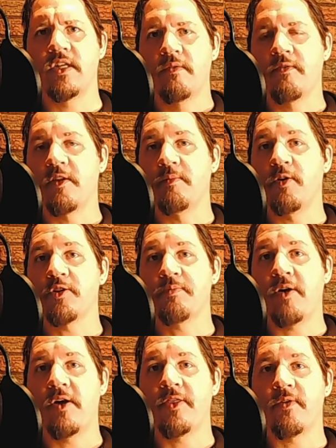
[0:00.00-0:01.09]
for the most
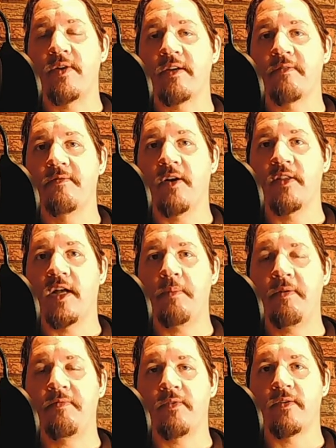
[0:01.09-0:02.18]
part the ring filled up
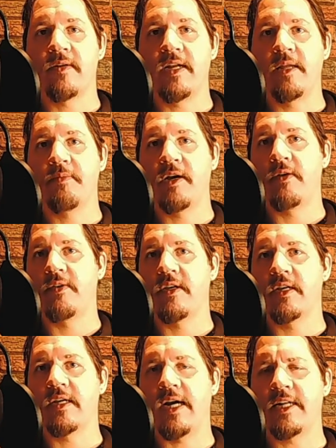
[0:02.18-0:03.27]
before anybody
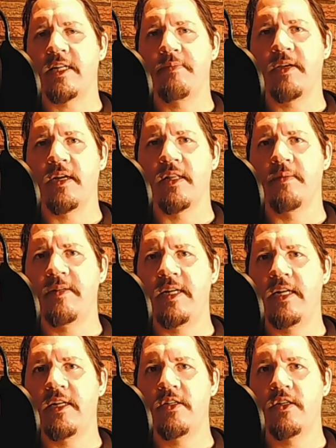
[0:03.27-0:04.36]
really got to be
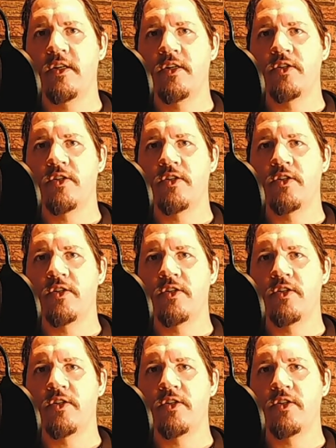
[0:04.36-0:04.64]
eliminated.